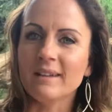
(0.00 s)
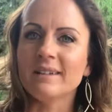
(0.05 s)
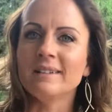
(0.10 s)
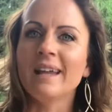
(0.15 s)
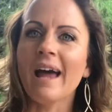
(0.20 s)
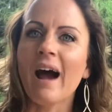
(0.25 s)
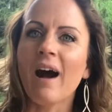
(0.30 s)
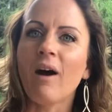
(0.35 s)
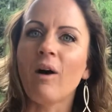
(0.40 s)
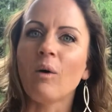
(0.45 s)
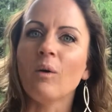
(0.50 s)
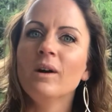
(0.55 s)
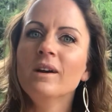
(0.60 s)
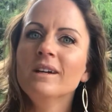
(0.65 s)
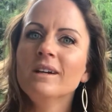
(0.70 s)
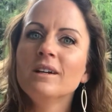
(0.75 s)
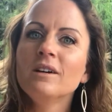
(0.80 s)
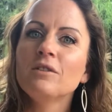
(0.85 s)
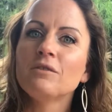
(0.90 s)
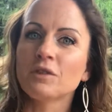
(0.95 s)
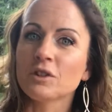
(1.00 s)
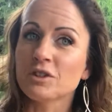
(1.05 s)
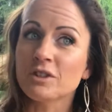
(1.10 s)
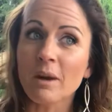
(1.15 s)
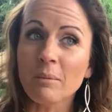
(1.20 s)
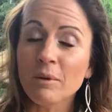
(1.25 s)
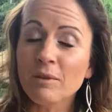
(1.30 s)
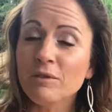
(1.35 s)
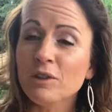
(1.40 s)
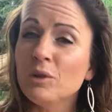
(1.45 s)
Now, for
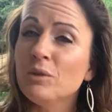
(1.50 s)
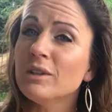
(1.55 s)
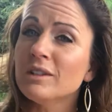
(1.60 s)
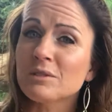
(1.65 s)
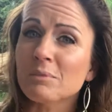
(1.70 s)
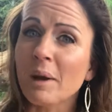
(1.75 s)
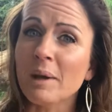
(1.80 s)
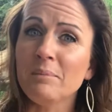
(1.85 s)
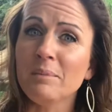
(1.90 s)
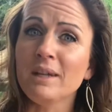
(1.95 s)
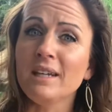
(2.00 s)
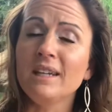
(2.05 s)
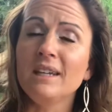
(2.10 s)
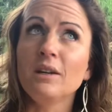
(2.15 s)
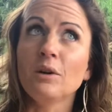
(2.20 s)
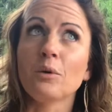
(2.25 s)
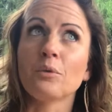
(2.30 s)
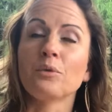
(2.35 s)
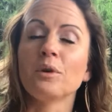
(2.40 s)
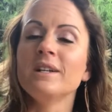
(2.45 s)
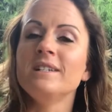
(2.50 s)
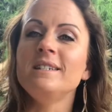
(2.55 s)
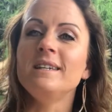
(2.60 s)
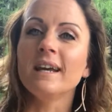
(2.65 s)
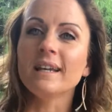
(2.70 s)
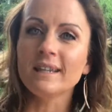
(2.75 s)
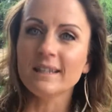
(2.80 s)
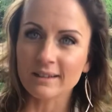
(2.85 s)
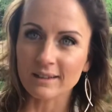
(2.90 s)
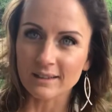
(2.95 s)
some of you, this might be
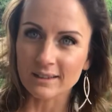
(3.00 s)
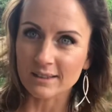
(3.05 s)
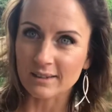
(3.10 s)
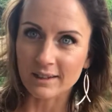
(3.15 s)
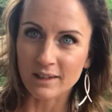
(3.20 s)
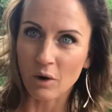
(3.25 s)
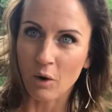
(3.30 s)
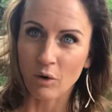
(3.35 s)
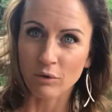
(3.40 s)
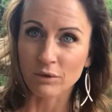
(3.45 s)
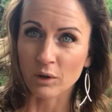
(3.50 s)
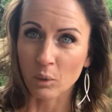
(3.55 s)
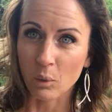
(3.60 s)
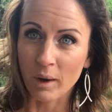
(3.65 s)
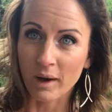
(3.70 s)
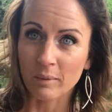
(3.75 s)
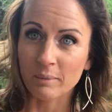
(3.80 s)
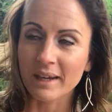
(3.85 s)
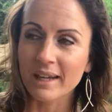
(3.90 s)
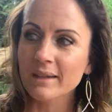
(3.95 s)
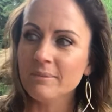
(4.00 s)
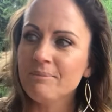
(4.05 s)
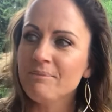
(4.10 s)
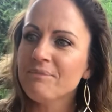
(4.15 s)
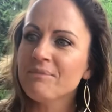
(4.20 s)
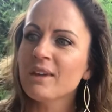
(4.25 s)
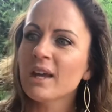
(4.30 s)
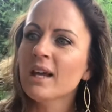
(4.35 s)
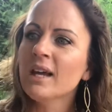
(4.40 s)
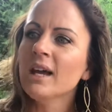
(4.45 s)
ridiculously overwhelming,
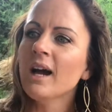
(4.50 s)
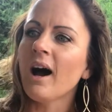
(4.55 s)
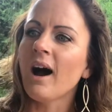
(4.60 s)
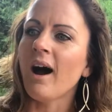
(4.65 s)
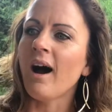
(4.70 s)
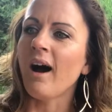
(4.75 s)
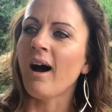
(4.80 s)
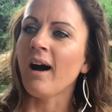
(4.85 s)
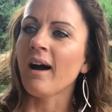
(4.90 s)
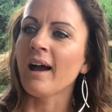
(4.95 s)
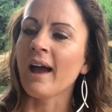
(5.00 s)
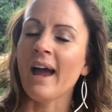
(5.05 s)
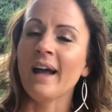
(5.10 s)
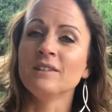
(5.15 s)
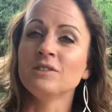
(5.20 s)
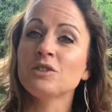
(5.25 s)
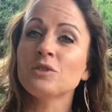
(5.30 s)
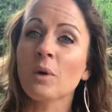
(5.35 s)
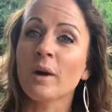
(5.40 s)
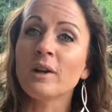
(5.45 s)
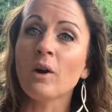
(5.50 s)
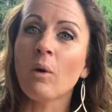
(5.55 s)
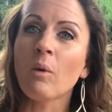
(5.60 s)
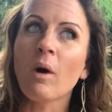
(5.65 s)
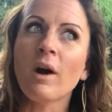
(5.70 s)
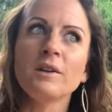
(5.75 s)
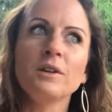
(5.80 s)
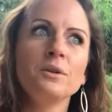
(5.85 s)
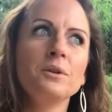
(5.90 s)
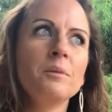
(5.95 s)
and so I don't
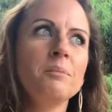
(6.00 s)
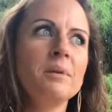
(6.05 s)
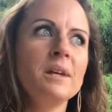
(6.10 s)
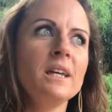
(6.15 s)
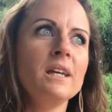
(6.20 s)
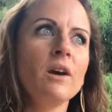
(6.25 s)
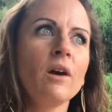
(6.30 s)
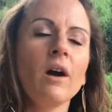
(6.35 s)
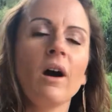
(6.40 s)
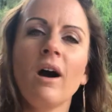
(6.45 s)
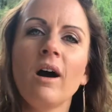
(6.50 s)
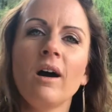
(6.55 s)
want you to be